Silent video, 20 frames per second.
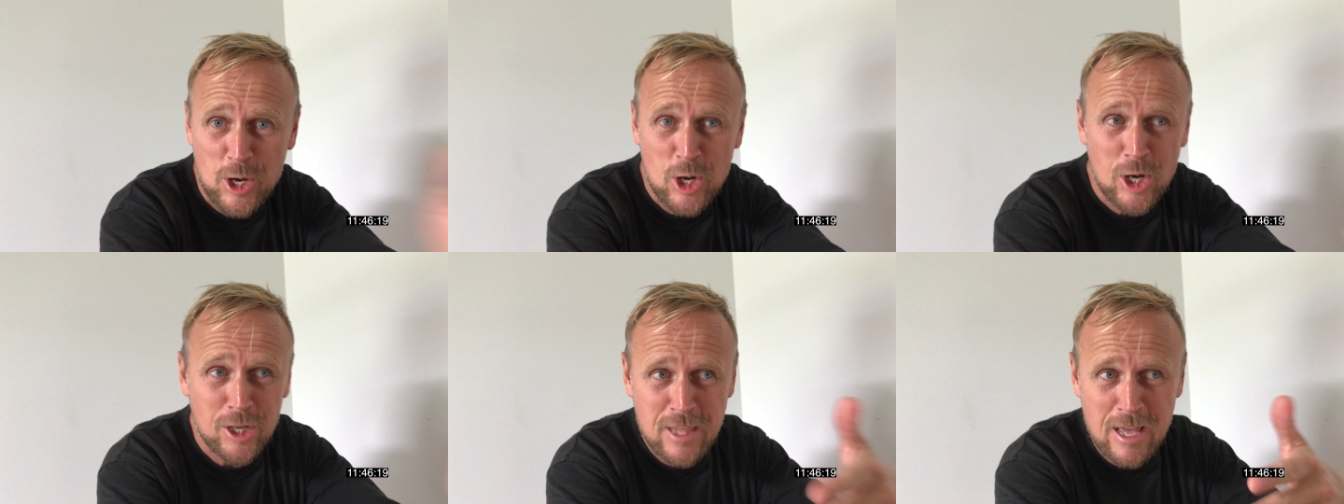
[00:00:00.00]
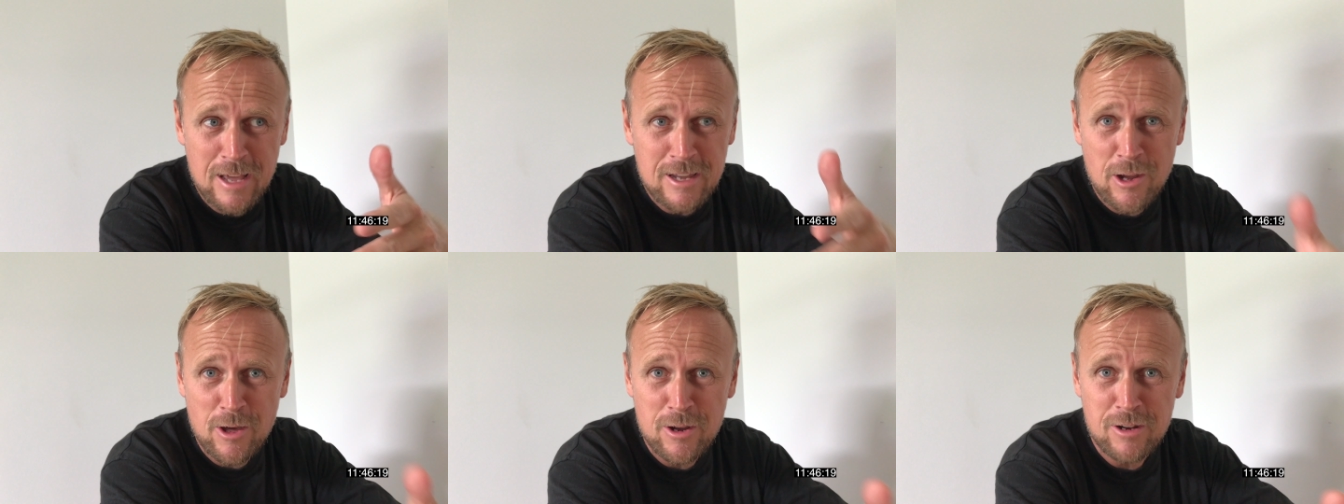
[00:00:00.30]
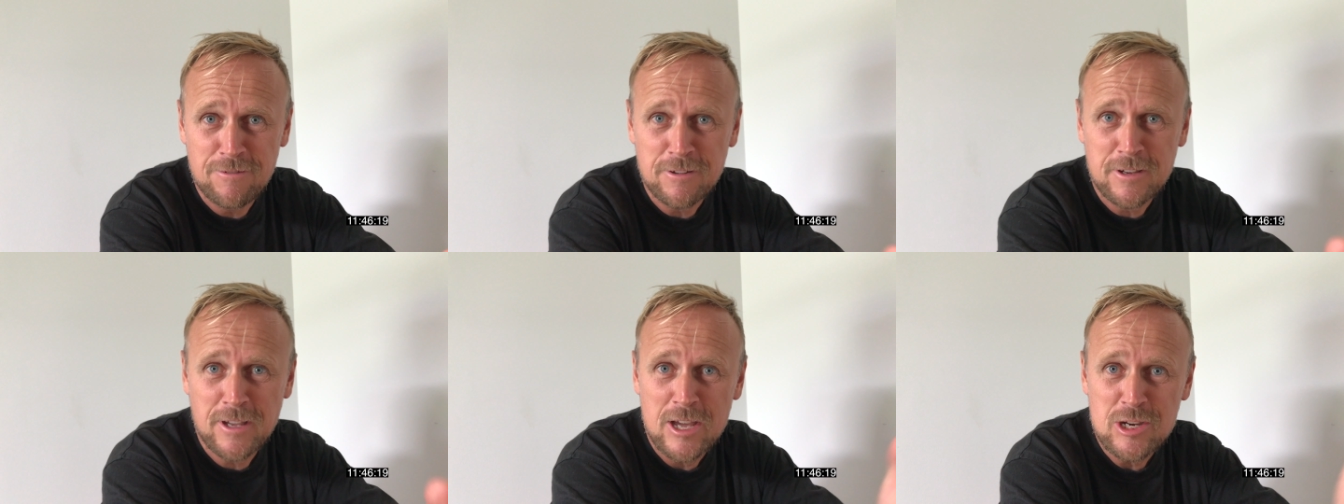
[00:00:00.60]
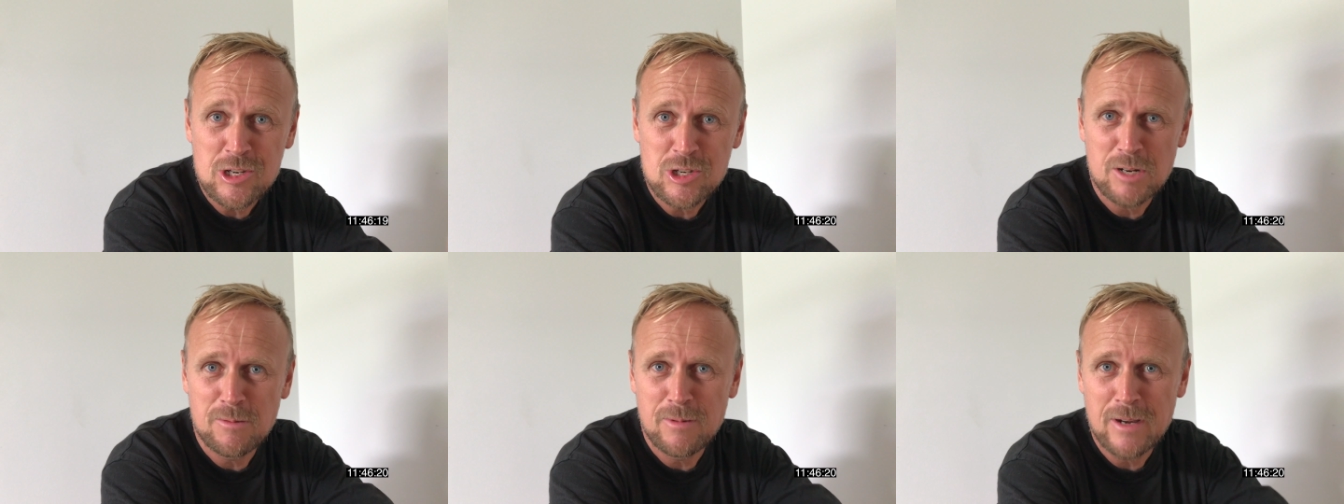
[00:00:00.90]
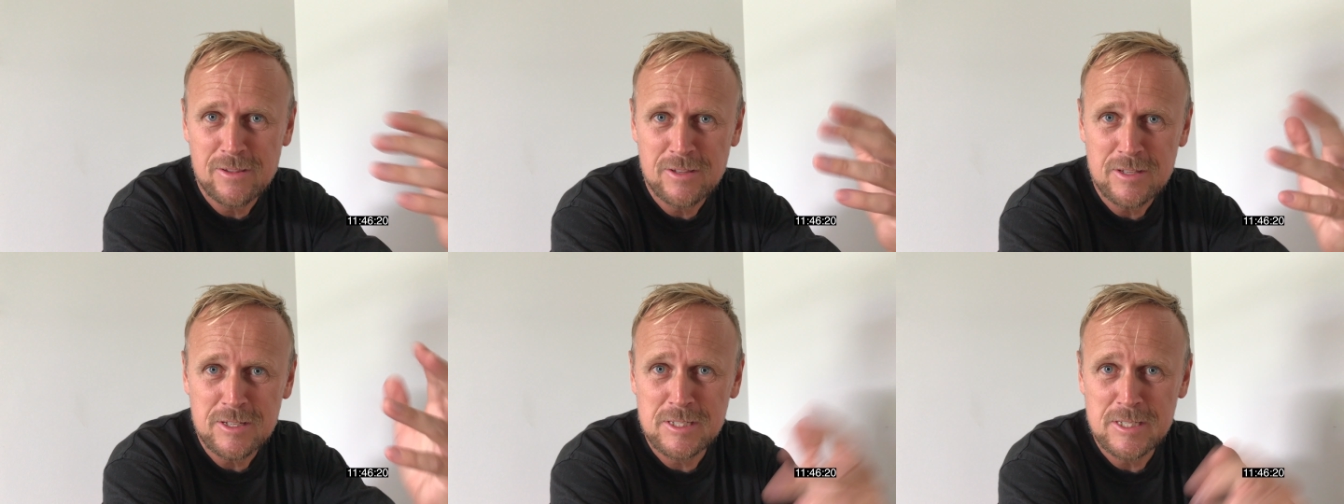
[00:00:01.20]
I got that notification
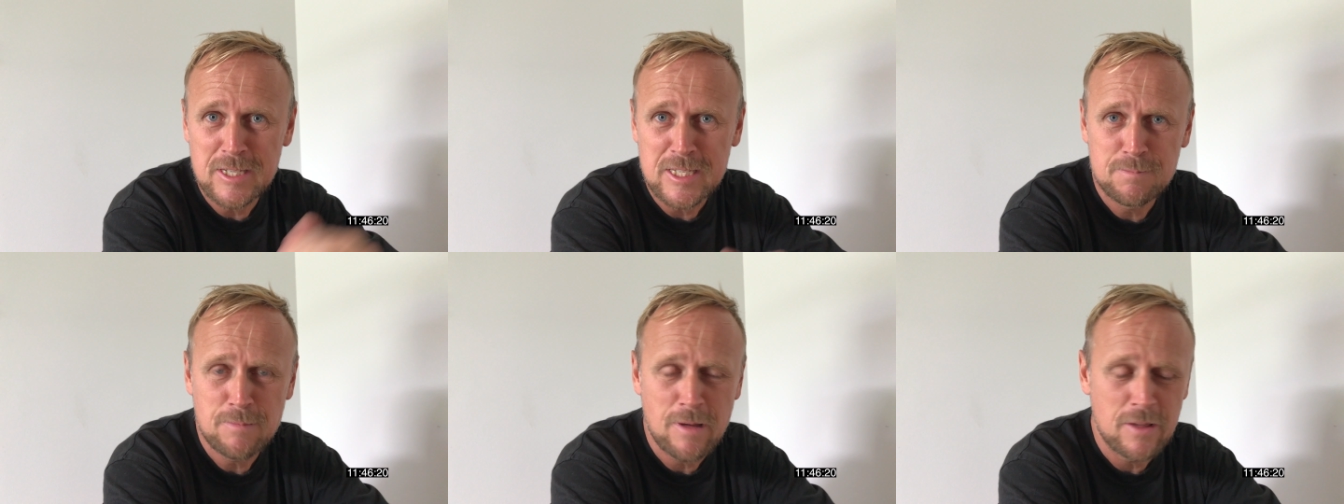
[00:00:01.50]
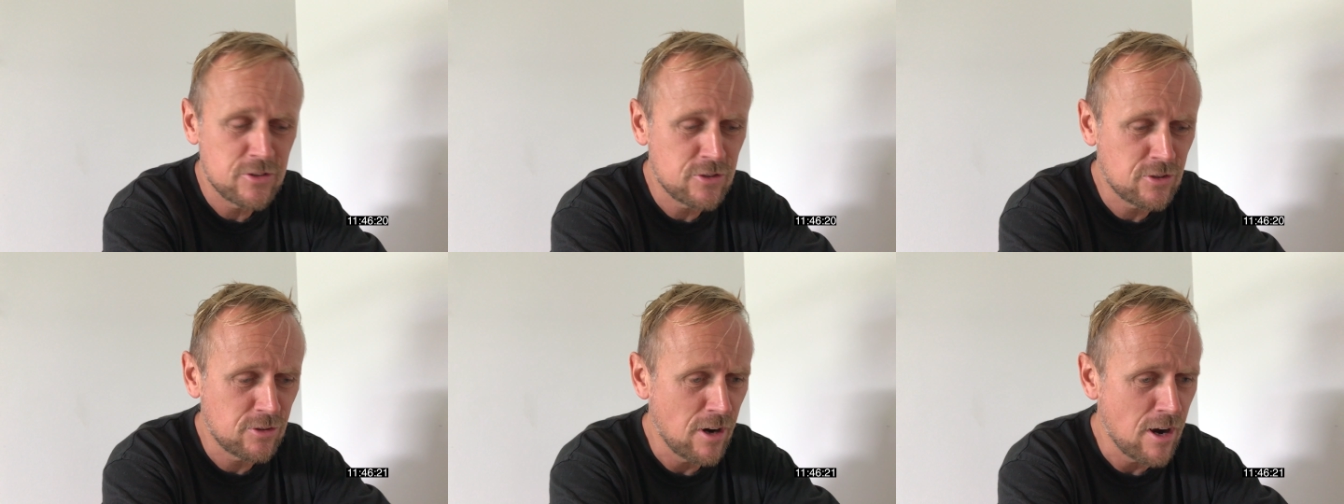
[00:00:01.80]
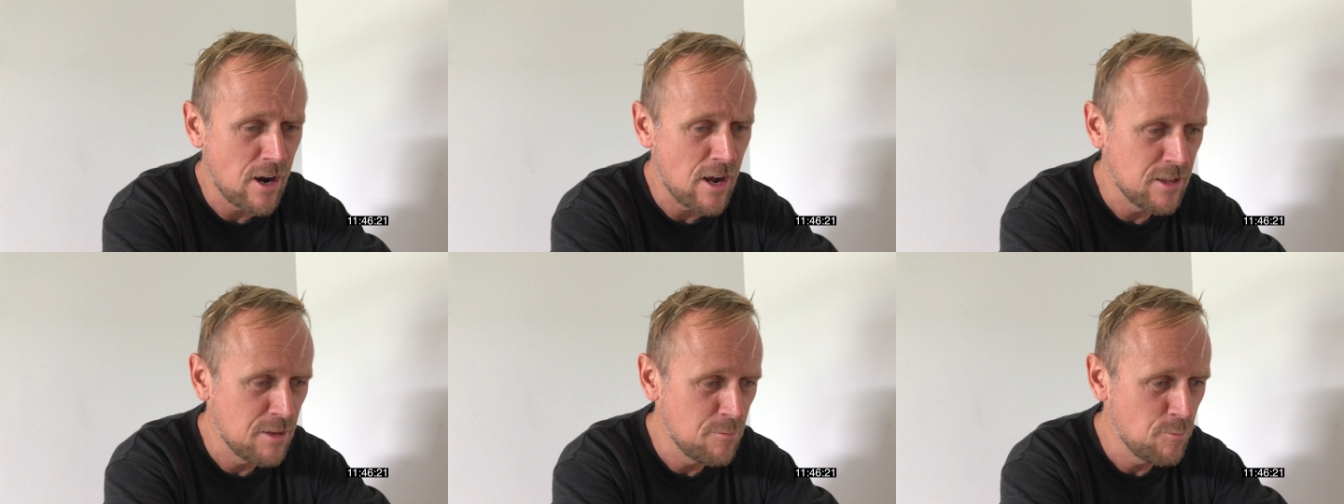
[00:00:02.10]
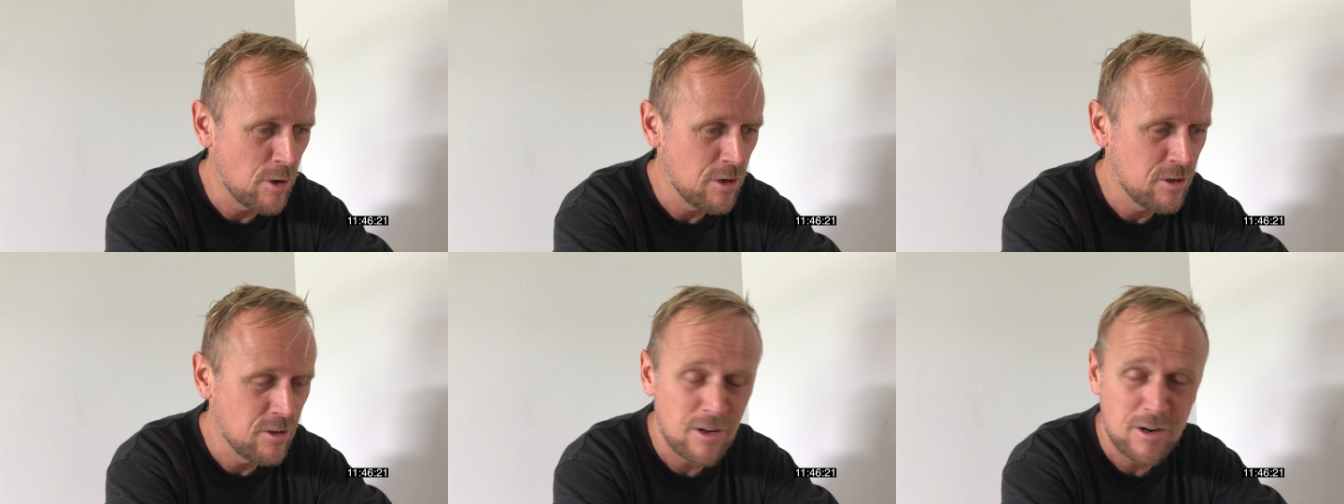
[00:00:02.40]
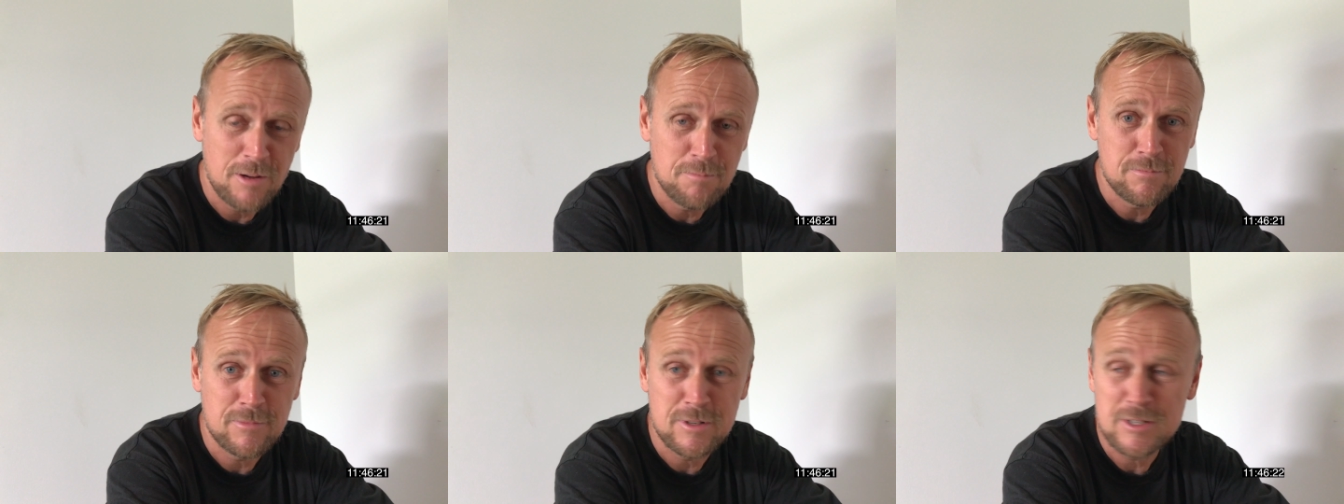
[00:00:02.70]
about the 6-month trial and whatnot,